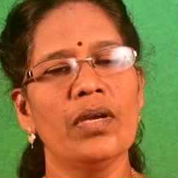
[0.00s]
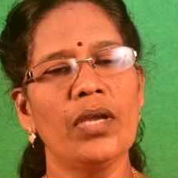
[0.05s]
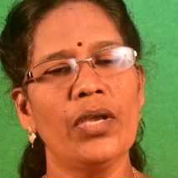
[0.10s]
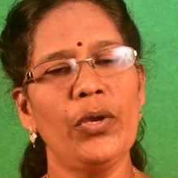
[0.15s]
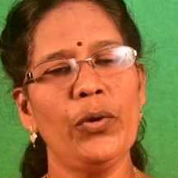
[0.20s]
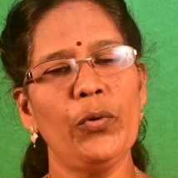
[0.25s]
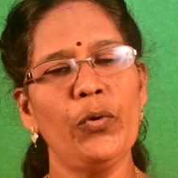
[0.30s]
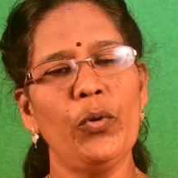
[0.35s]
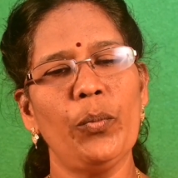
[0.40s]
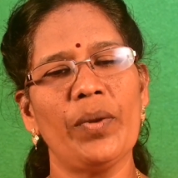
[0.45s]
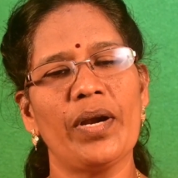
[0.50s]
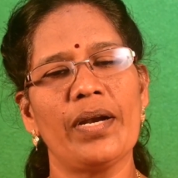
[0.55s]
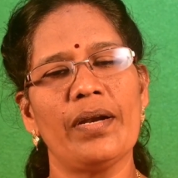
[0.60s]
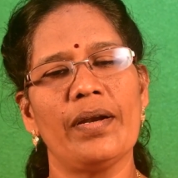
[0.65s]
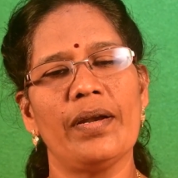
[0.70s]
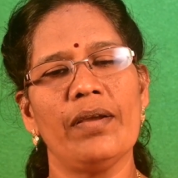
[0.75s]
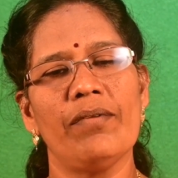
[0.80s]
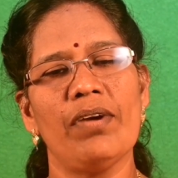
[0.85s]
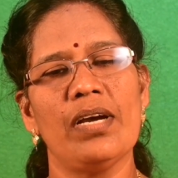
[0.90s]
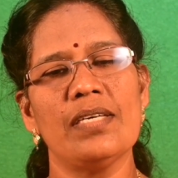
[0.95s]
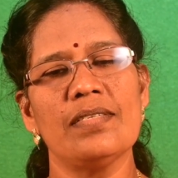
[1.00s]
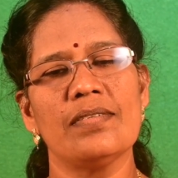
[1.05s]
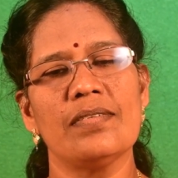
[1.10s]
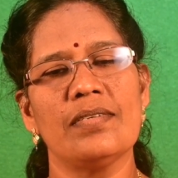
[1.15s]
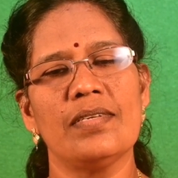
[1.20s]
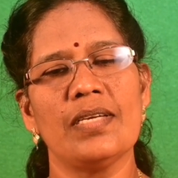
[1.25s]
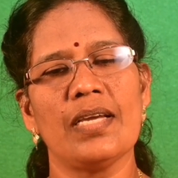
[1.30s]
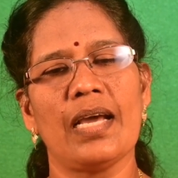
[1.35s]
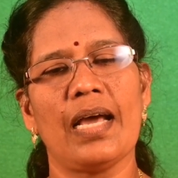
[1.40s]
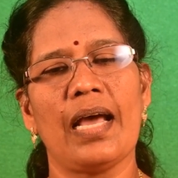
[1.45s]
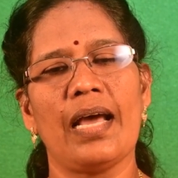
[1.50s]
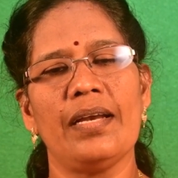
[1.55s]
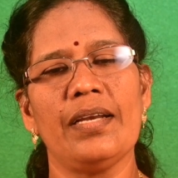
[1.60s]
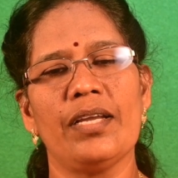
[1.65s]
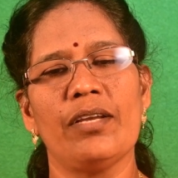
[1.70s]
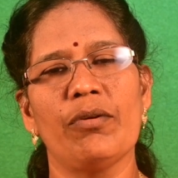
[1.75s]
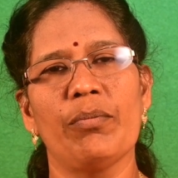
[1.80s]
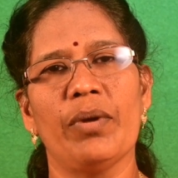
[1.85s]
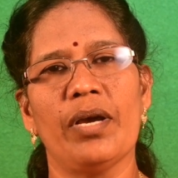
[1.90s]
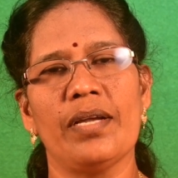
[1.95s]
human diversity and
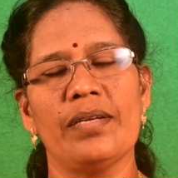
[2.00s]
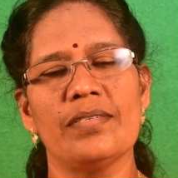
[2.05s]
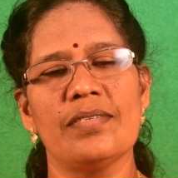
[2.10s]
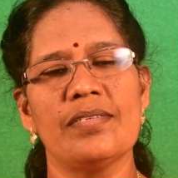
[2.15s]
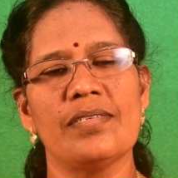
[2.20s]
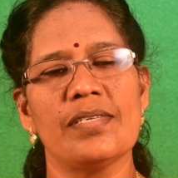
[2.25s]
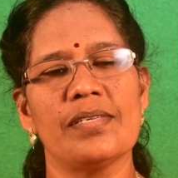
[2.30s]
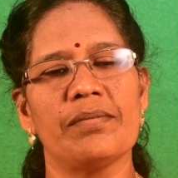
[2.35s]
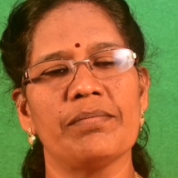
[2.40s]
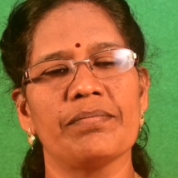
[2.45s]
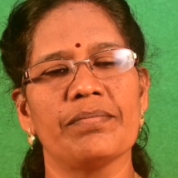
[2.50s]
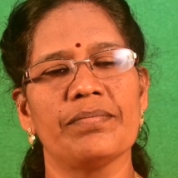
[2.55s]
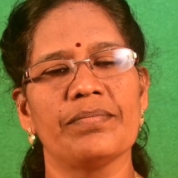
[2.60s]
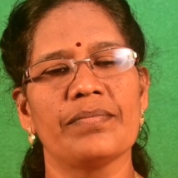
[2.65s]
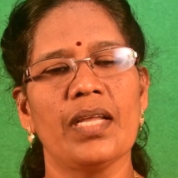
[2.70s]
humanity,